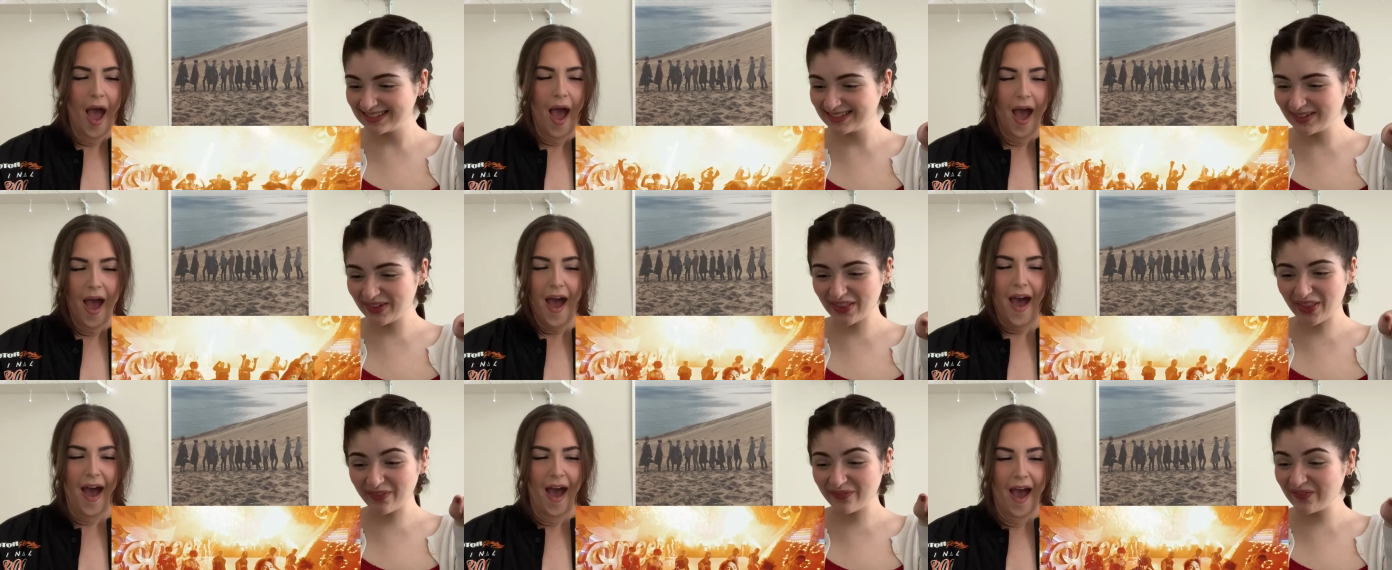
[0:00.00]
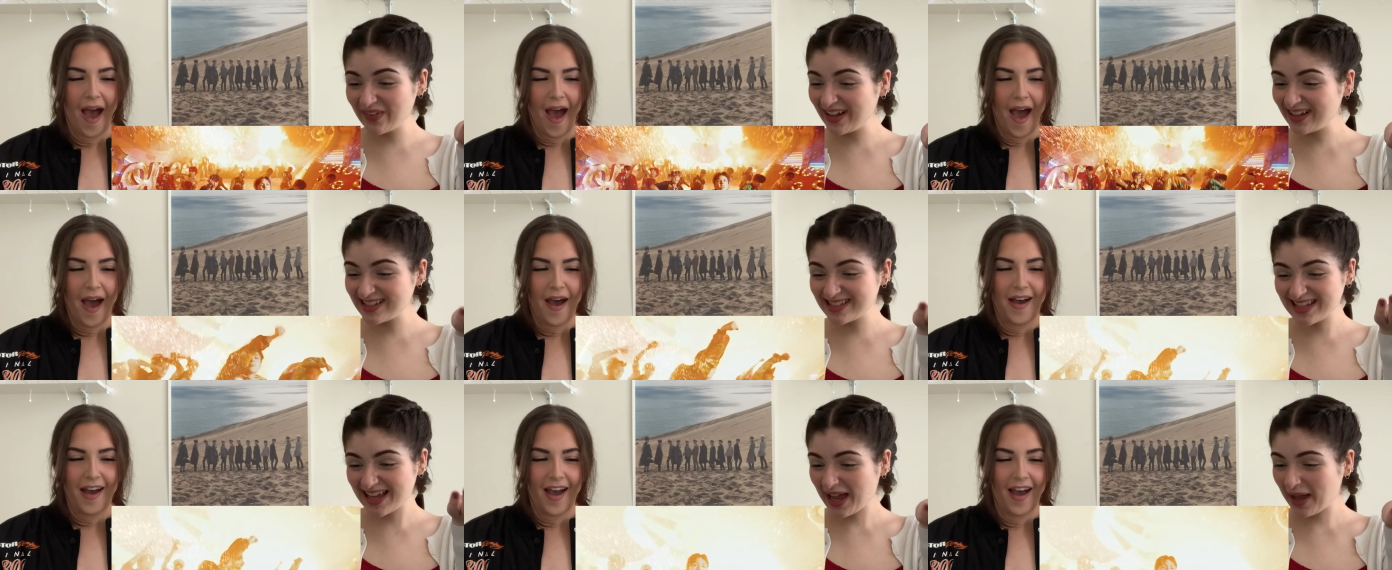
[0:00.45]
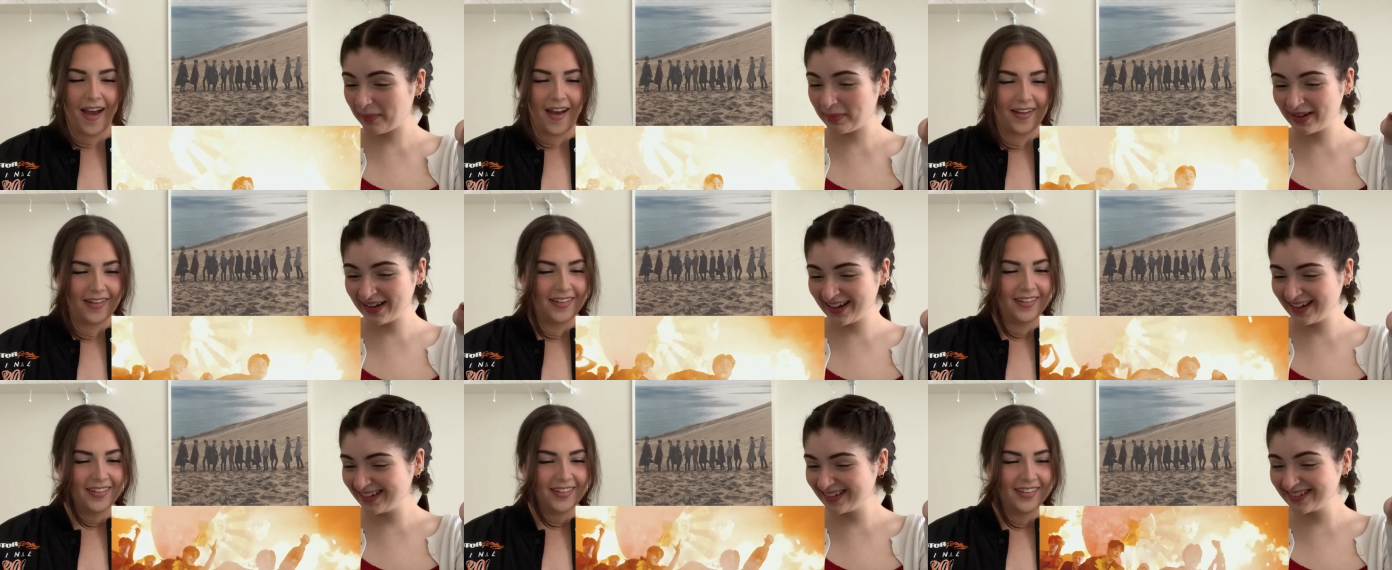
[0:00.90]
Speaker 1: What the fuck is
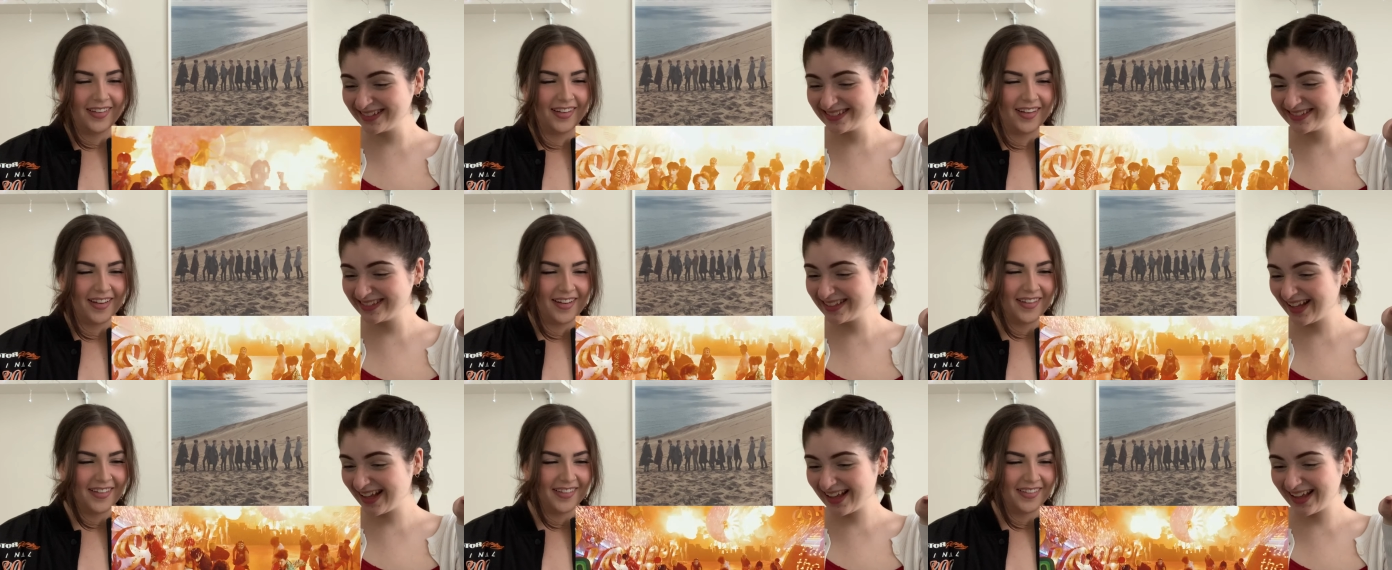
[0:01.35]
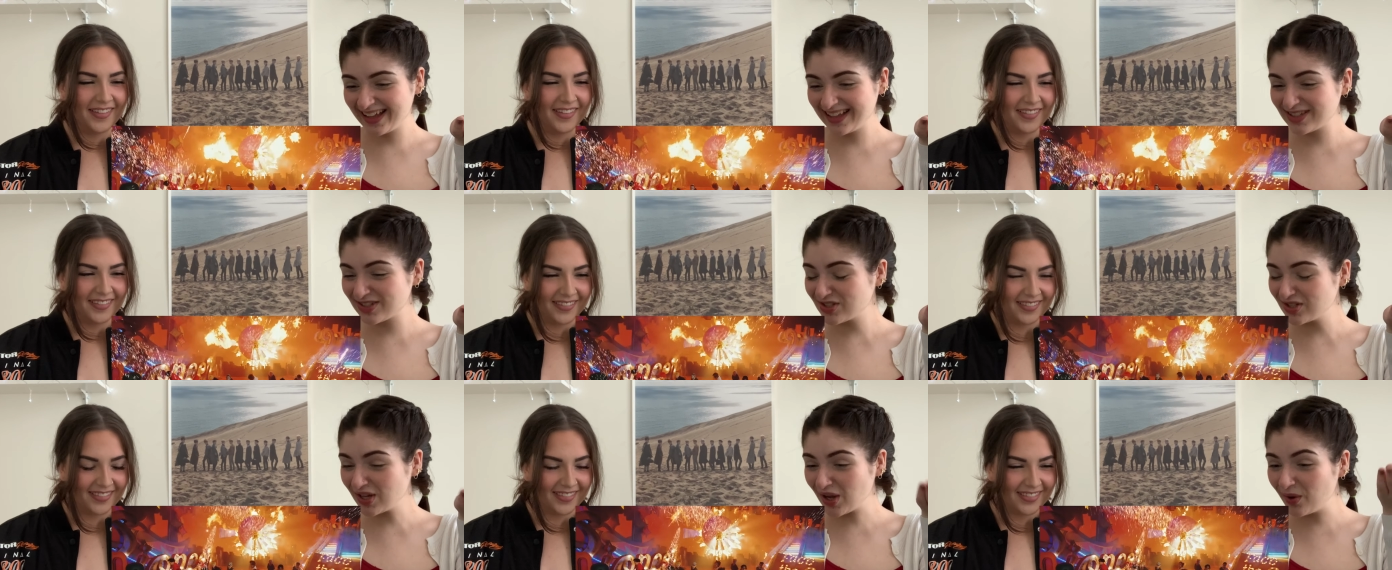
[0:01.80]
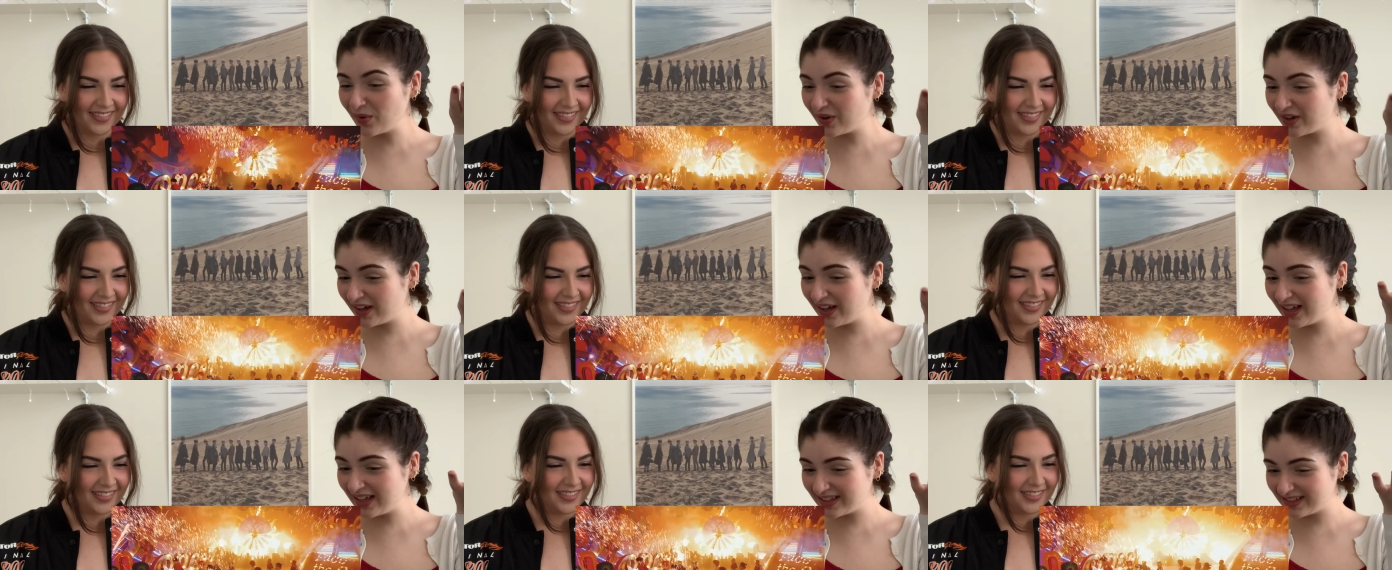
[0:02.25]
happening? So
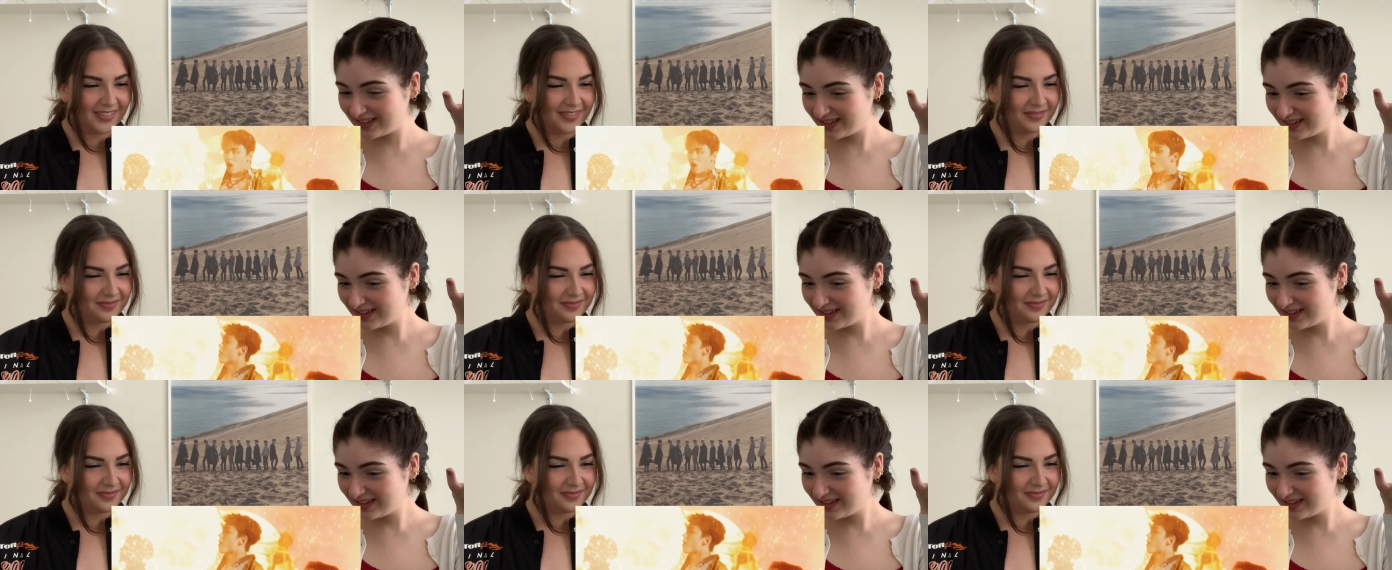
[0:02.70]
good.